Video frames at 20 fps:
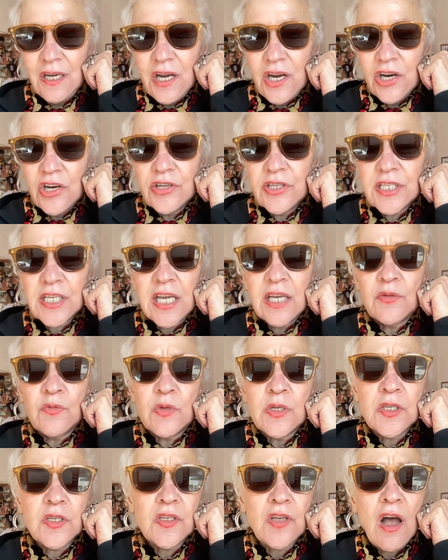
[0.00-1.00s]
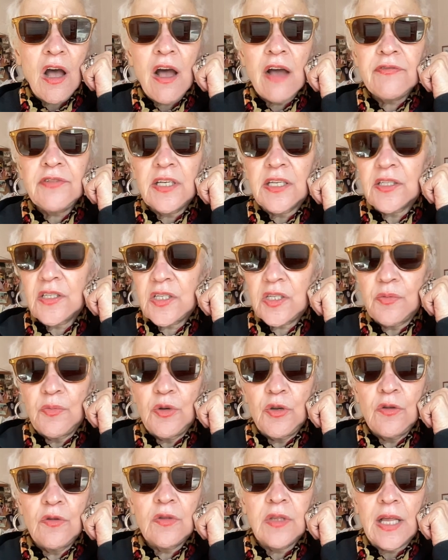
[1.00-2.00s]
Her skin was soft and
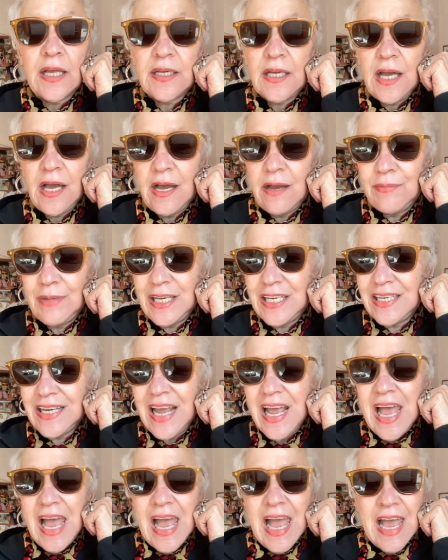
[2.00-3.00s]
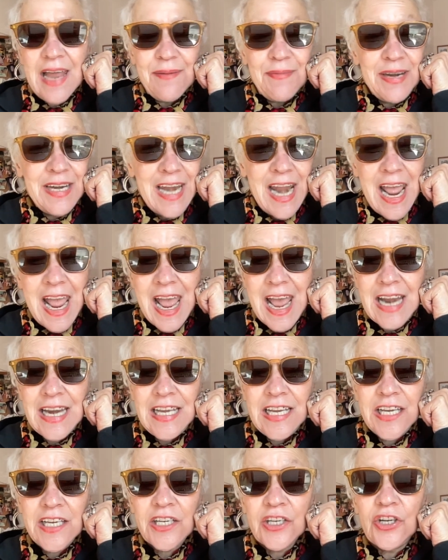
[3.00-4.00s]
smooth like humming, and
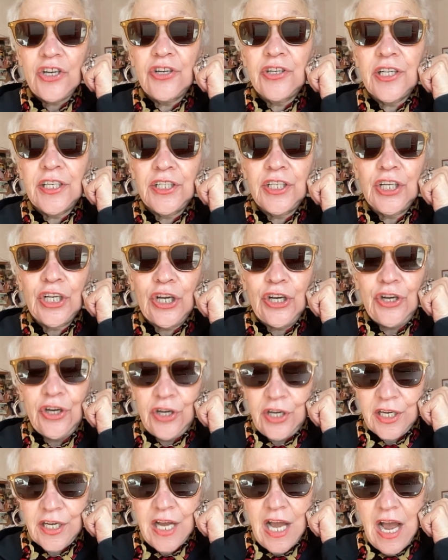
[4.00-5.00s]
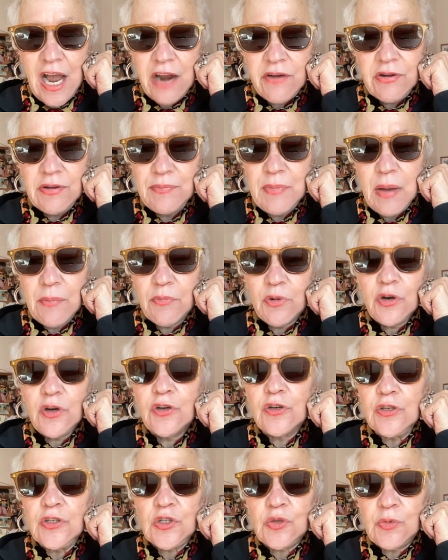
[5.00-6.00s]
Nanny could cook. I remember
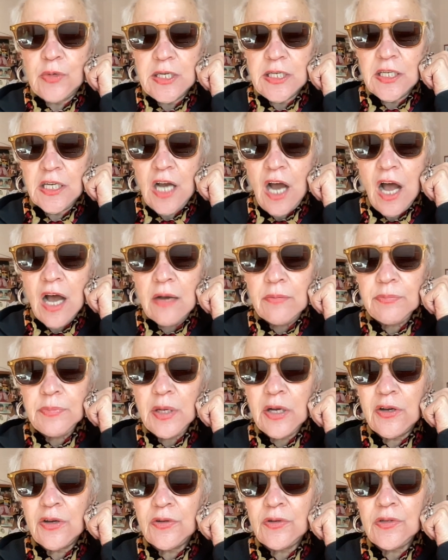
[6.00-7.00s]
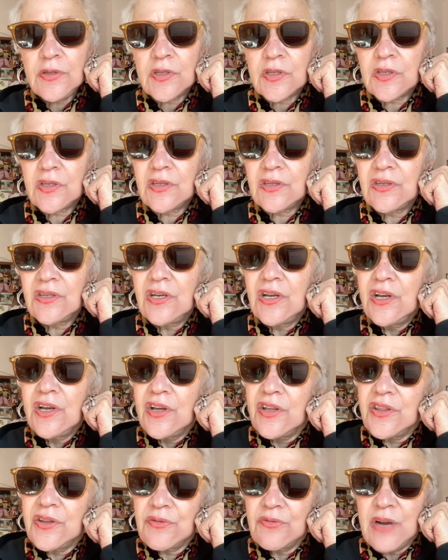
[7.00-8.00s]
her sweet compotes,
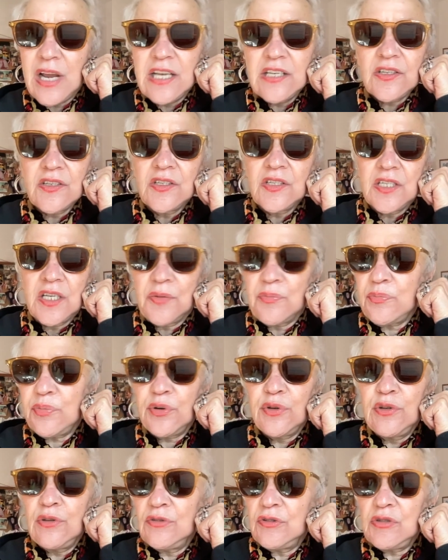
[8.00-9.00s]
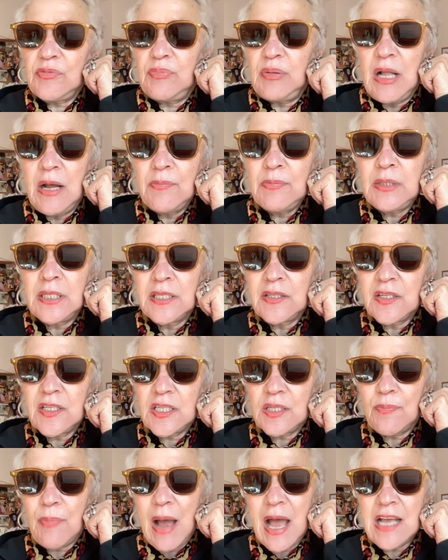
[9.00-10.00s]
the raisins and prunes plumped in the
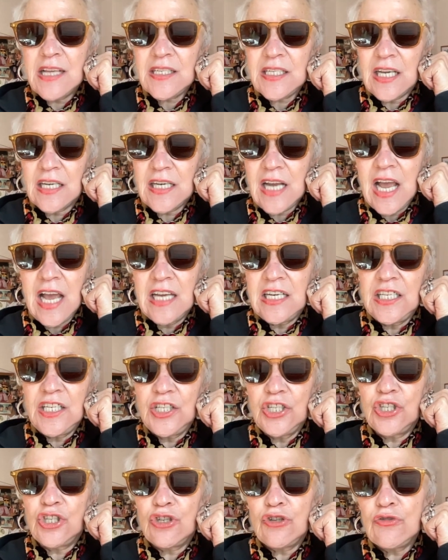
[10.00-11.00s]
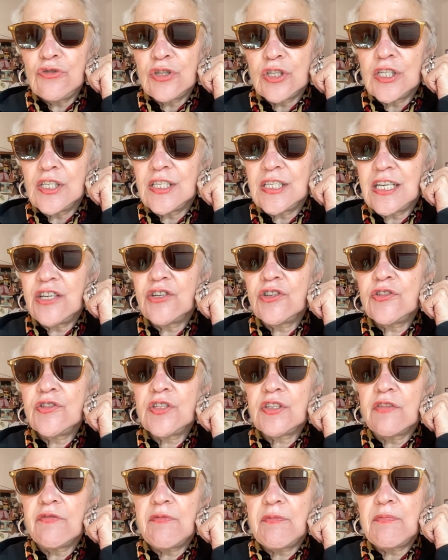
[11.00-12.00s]
spiced and honeyed juices,
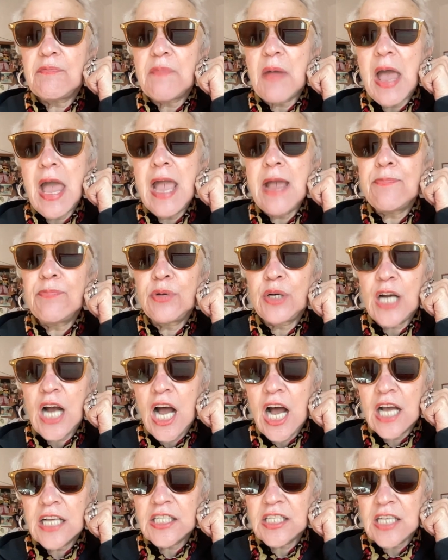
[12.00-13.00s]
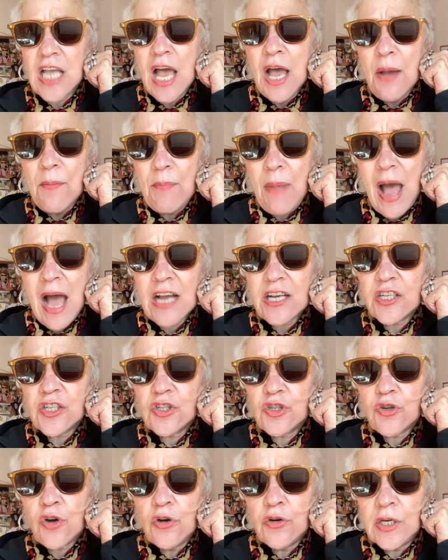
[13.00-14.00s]
ears of apricots
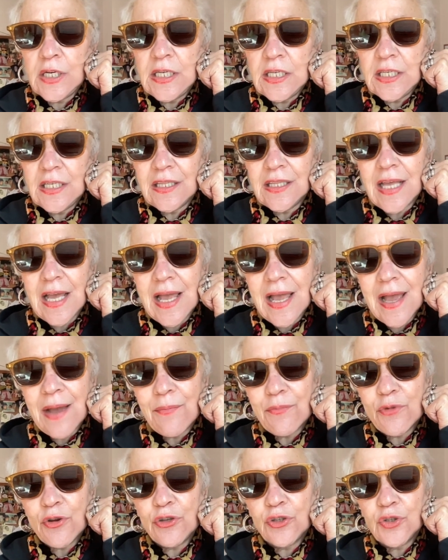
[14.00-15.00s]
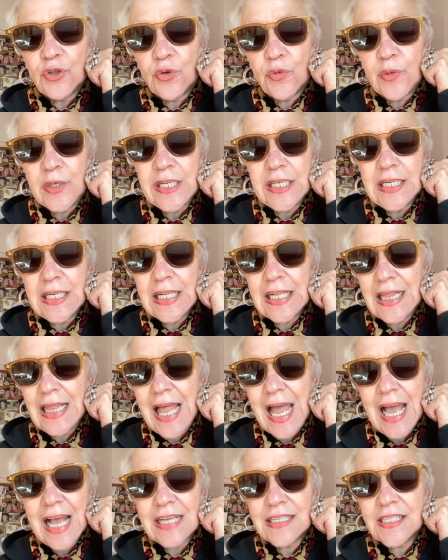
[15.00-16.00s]
backstroking in the emerald green
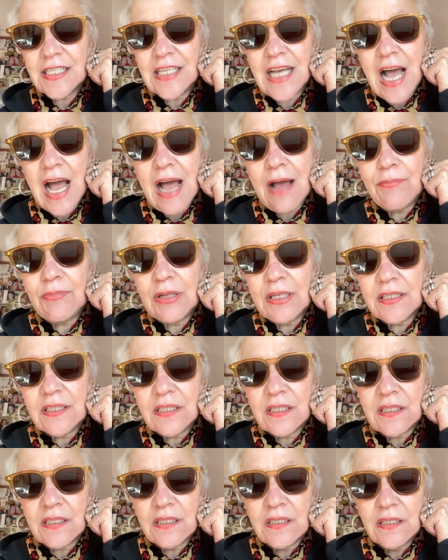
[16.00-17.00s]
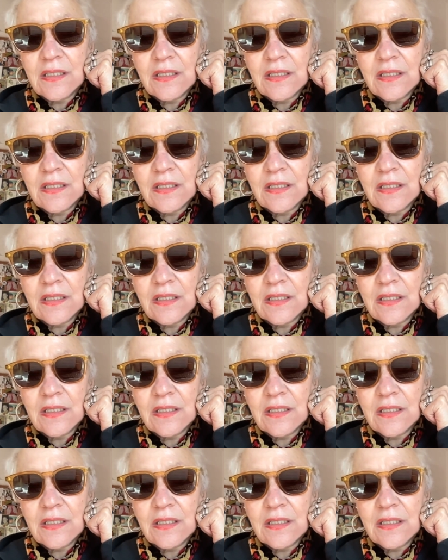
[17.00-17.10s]
glass goblets.